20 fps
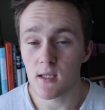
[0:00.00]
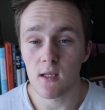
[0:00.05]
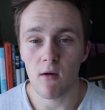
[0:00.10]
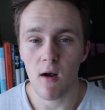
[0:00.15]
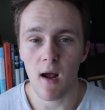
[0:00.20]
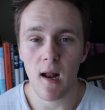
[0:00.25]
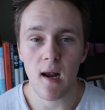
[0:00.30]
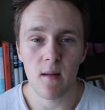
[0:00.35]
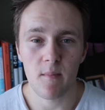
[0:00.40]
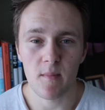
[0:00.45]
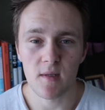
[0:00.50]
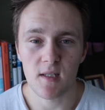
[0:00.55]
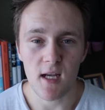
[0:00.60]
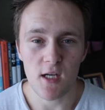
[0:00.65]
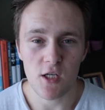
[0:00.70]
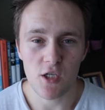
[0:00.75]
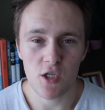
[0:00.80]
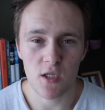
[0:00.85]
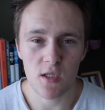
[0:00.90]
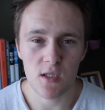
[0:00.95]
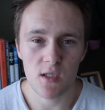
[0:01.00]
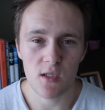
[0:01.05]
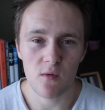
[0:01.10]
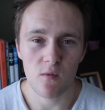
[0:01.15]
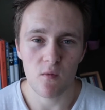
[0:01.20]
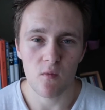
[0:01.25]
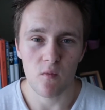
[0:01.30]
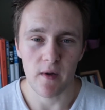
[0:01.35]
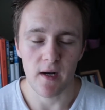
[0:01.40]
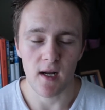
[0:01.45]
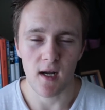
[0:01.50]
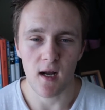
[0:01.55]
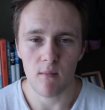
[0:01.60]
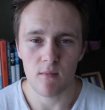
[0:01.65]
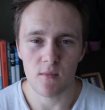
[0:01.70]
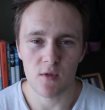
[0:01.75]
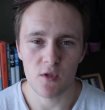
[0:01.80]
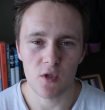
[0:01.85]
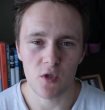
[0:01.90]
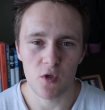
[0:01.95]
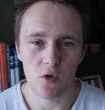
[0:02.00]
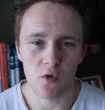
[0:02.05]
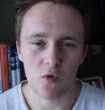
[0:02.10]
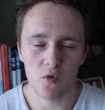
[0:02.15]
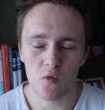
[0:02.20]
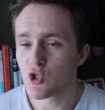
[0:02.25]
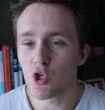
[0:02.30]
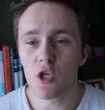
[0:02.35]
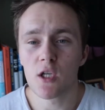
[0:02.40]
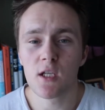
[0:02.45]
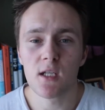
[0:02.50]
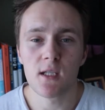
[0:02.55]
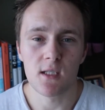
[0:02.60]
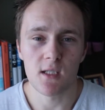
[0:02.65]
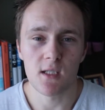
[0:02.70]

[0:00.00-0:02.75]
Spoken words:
there are limitations when it comes to certain